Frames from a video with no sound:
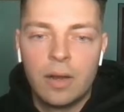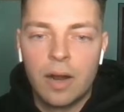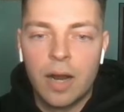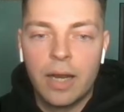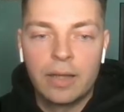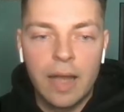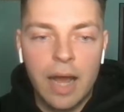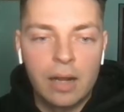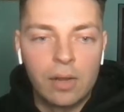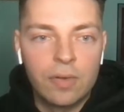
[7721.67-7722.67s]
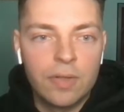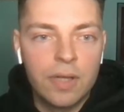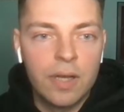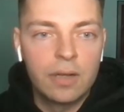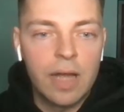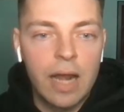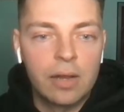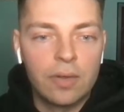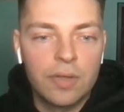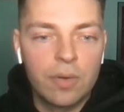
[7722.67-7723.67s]
All right. Gotta close
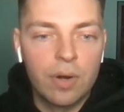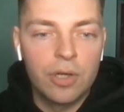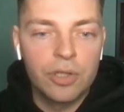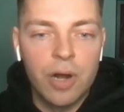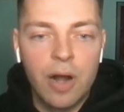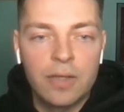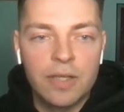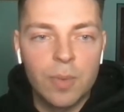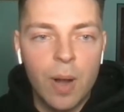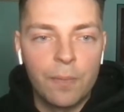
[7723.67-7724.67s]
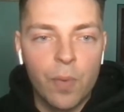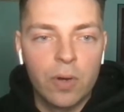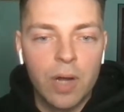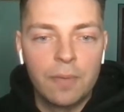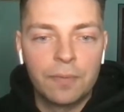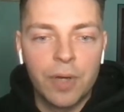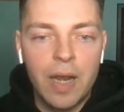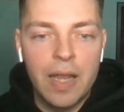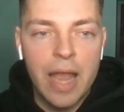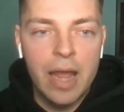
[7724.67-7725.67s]
the quarter strong. It's a 12-4 run for
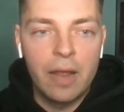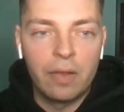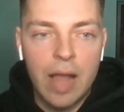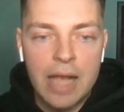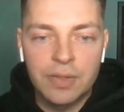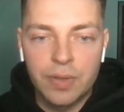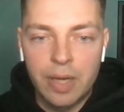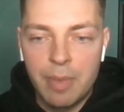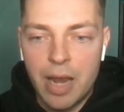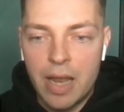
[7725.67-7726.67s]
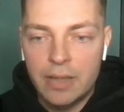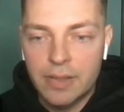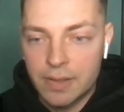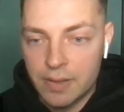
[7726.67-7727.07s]
Indiana in the last 3 minutes.